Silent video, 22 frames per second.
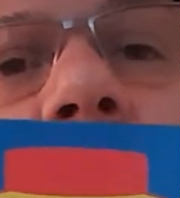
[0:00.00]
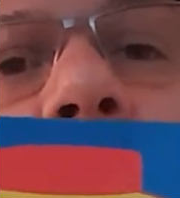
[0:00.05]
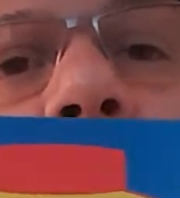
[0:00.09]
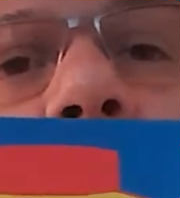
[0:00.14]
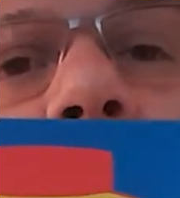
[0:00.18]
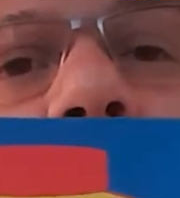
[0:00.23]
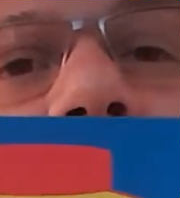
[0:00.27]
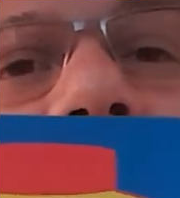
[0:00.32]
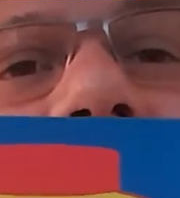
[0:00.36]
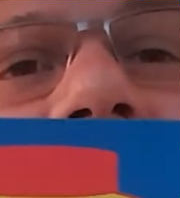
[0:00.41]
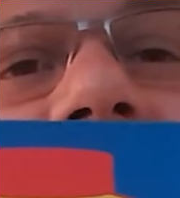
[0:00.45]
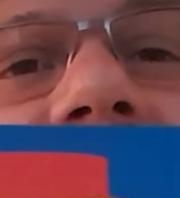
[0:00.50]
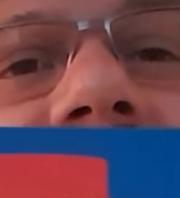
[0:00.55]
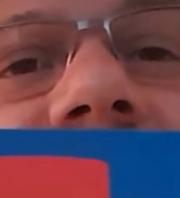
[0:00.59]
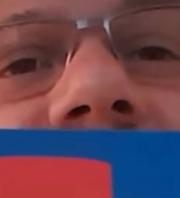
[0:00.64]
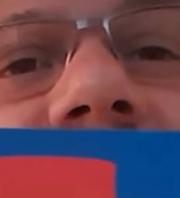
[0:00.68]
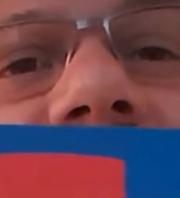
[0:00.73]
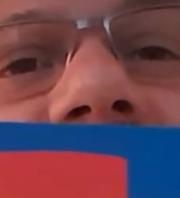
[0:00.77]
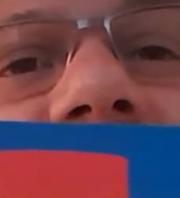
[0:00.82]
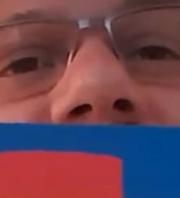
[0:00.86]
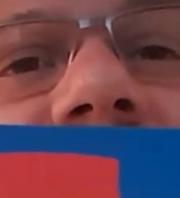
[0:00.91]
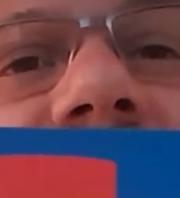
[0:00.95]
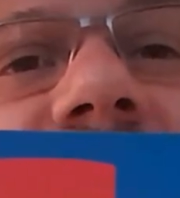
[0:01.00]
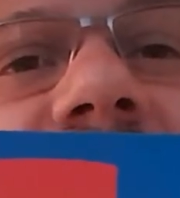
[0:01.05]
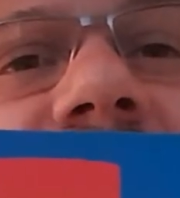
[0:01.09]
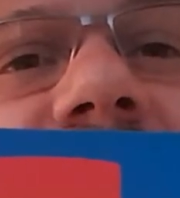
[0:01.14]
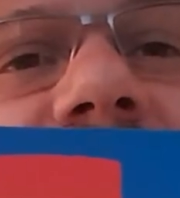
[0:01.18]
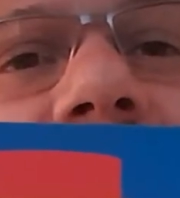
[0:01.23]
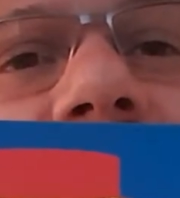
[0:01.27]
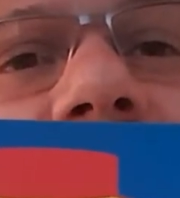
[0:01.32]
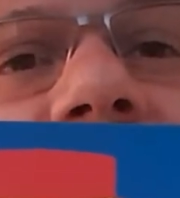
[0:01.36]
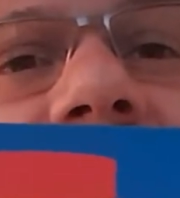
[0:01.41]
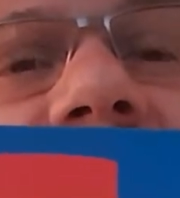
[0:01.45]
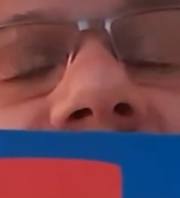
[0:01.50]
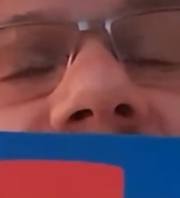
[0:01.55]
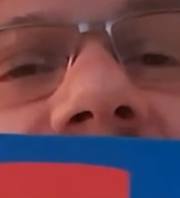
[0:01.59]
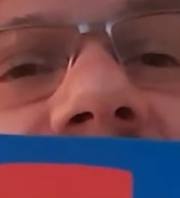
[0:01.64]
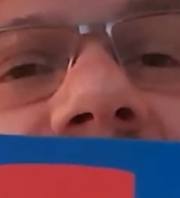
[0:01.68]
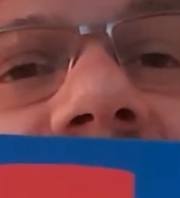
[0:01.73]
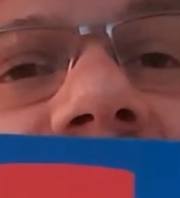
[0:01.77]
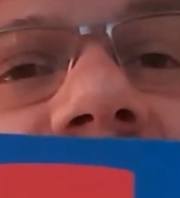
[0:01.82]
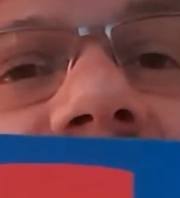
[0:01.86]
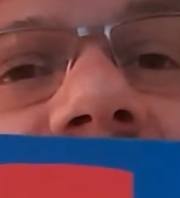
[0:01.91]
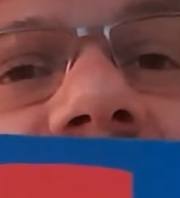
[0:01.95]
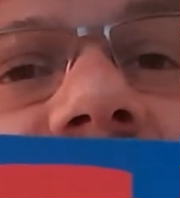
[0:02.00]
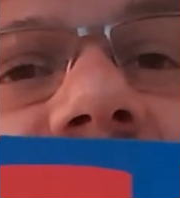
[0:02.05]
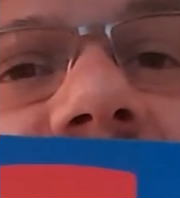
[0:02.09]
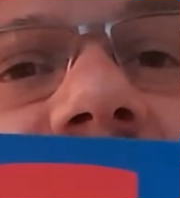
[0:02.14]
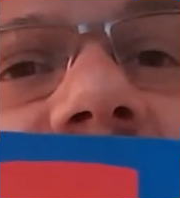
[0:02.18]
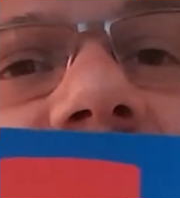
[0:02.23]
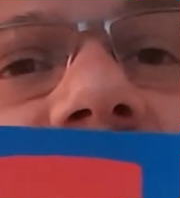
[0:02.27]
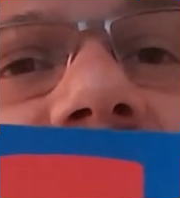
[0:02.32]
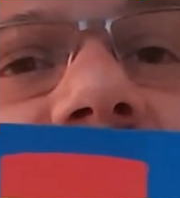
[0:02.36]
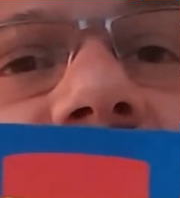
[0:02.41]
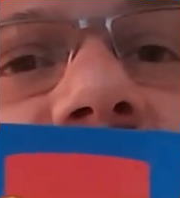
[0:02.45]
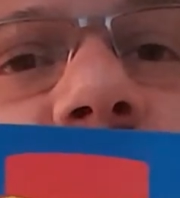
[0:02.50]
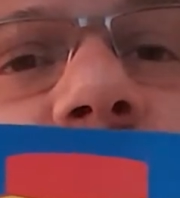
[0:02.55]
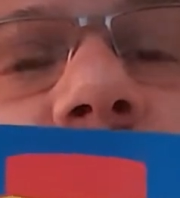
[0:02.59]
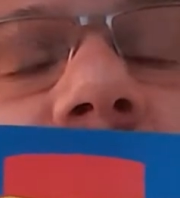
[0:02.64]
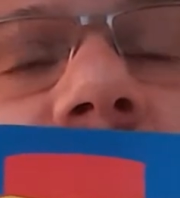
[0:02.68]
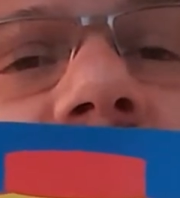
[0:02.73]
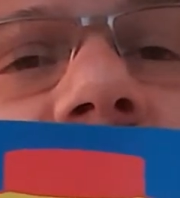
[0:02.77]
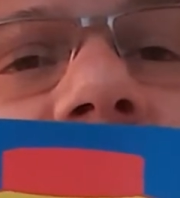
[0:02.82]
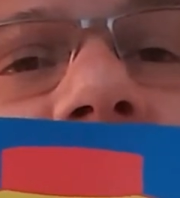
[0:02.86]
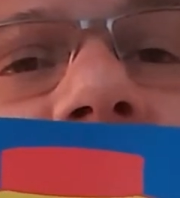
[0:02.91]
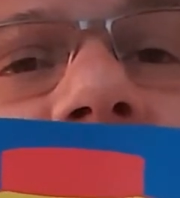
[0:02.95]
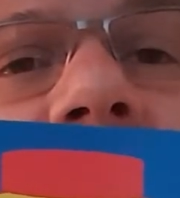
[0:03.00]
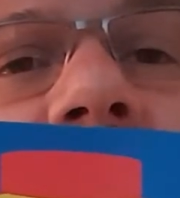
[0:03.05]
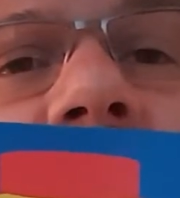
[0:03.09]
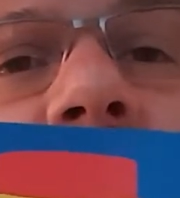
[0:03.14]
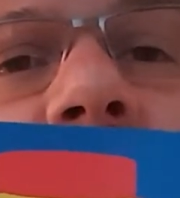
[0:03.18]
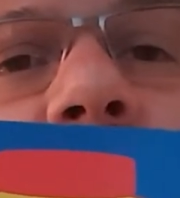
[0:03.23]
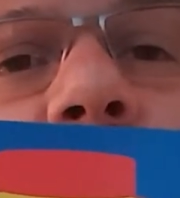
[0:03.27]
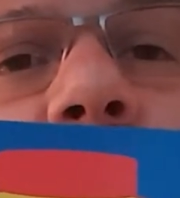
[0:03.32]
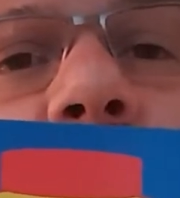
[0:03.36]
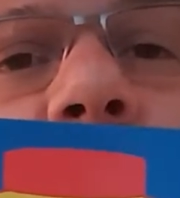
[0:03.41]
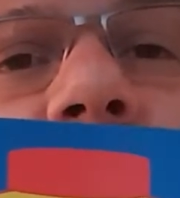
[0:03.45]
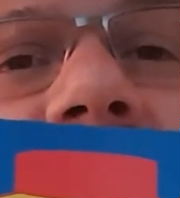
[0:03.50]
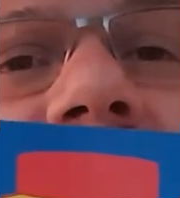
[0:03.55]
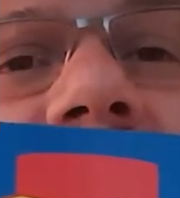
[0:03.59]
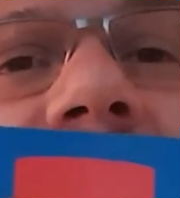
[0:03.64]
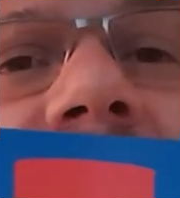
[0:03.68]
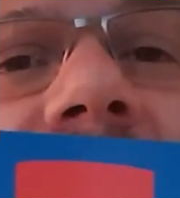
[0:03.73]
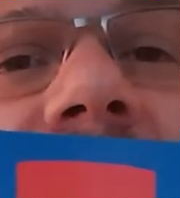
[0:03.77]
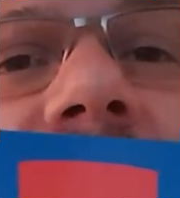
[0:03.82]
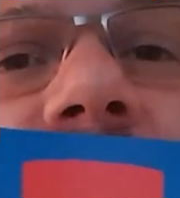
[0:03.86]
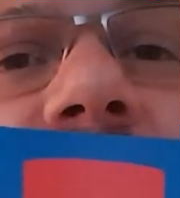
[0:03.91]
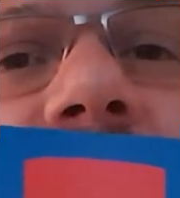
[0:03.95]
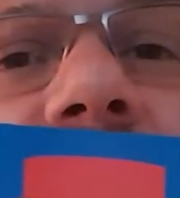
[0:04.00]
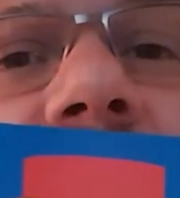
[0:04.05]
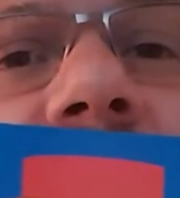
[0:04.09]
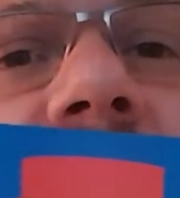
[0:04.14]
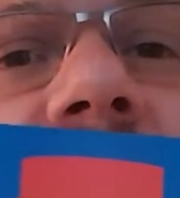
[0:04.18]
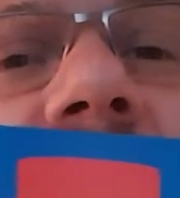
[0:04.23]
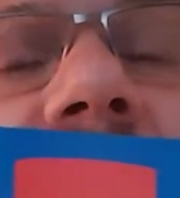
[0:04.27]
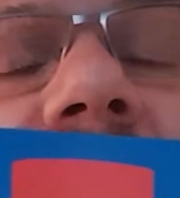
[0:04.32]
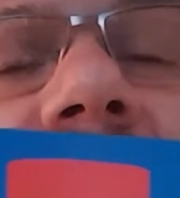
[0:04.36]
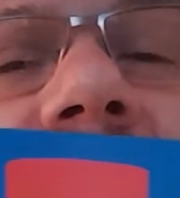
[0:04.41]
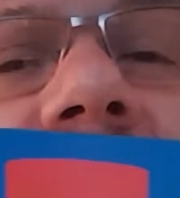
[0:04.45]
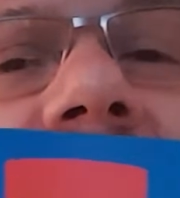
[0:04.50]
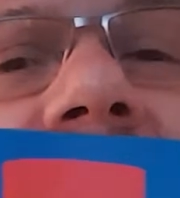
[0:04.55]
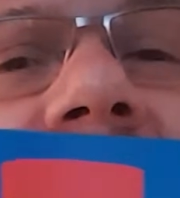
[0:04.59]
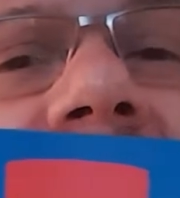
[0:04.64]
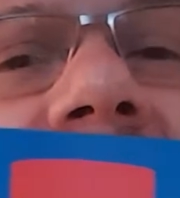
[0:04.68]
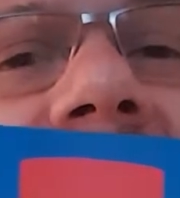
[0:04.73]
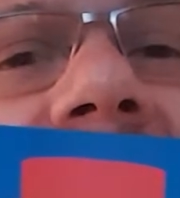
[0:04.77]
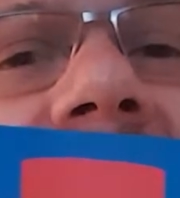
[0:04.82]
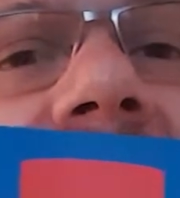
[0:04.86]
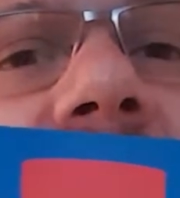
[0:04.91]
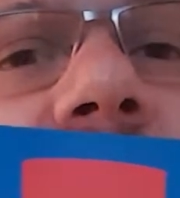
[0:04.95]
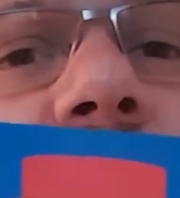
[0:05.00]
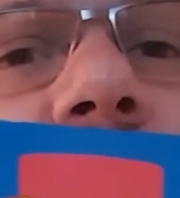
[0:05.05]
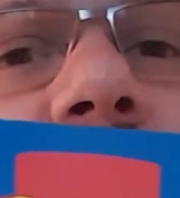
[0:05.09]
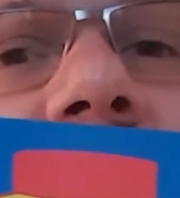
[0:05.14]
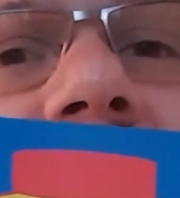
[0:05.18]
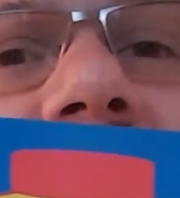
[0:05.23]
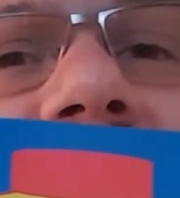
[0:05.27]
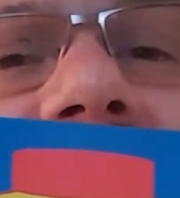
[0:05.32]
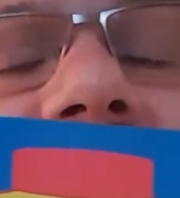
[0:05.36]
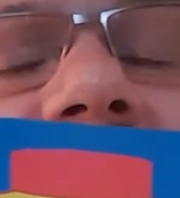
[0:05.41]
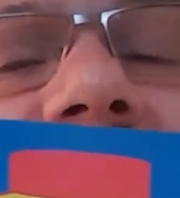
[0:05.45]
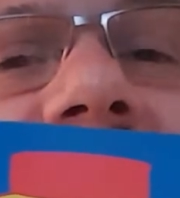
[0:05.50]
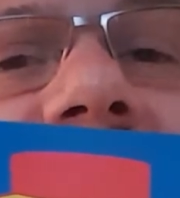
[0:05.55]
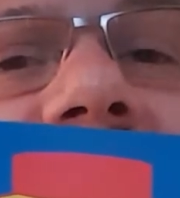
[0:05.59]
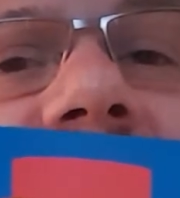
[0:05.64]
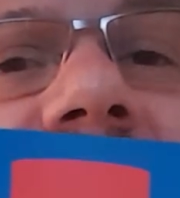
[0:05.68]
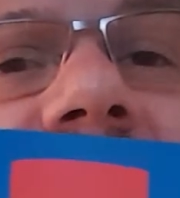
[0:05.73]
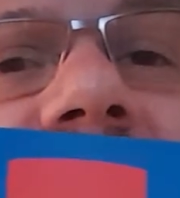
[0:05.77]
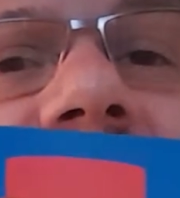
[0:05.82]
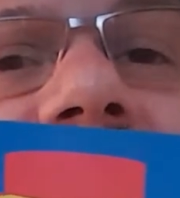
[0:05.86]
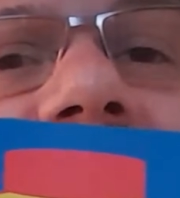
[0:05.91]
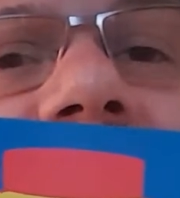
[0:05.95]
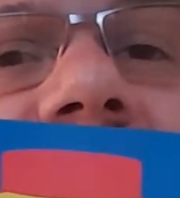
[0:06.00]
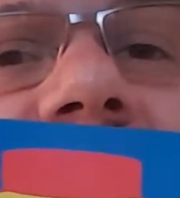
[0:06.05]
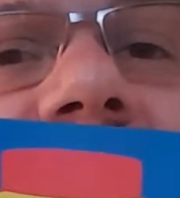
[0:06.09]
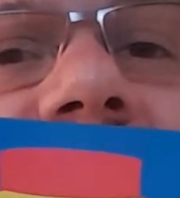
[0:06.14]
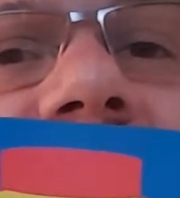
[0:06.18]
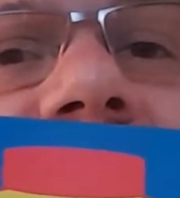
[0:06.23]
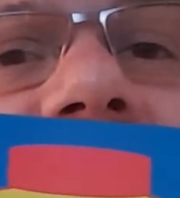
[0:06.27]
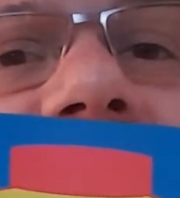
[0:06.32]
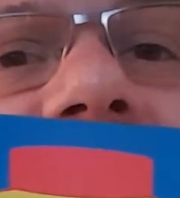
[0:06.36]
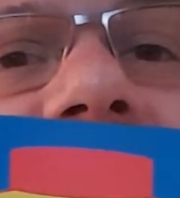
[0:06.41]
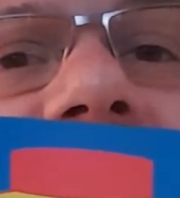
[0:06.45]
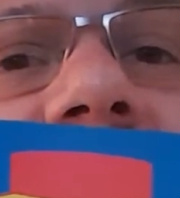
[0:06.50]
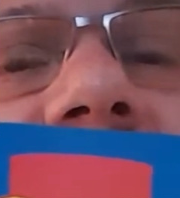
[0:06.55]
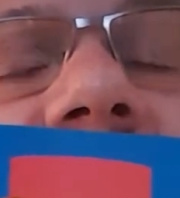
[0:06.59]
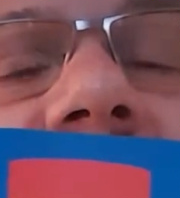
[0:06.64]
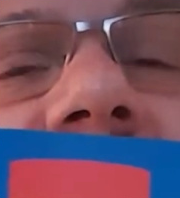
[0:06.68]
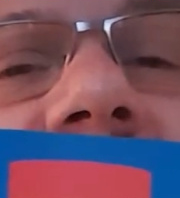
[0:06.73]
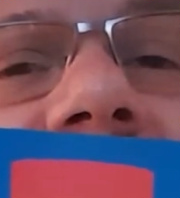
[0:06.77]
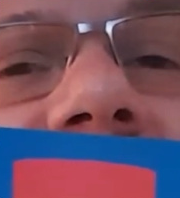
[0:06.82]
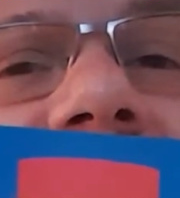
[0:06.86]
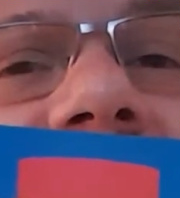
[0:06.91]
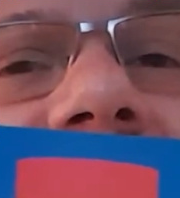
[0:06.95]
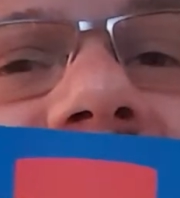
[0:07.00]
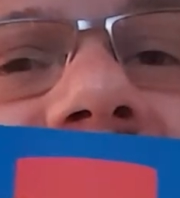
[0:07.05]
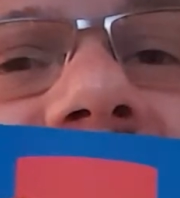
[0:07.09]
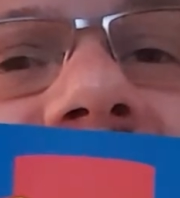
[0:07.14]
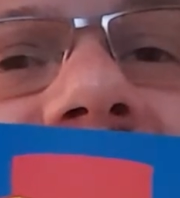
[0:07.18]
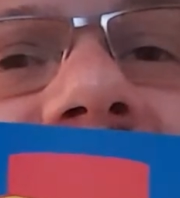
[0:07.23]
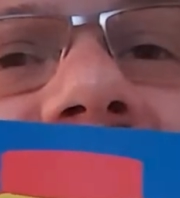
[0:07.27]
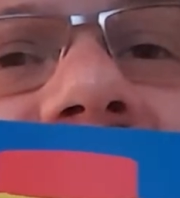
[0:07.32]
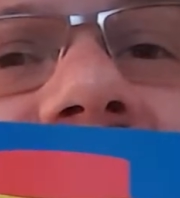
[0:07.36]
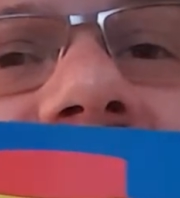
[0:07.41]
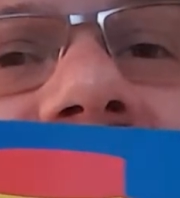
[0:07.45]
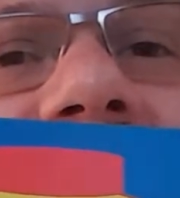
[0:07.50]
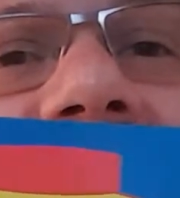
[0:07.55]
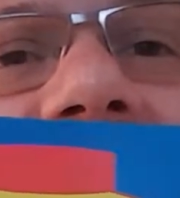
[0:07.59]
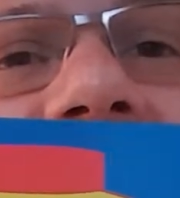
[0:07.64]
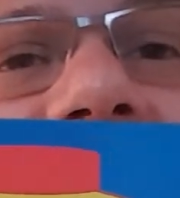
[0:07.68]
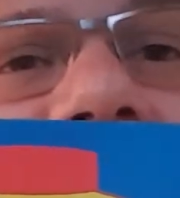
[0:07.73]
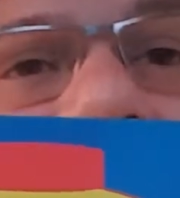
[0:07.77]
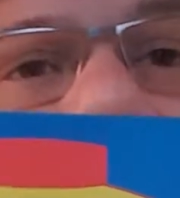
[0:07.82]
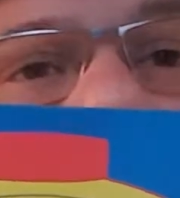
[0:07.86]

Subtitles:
Whenever this minute hand is on the 12, whatever hour hand this is on, that's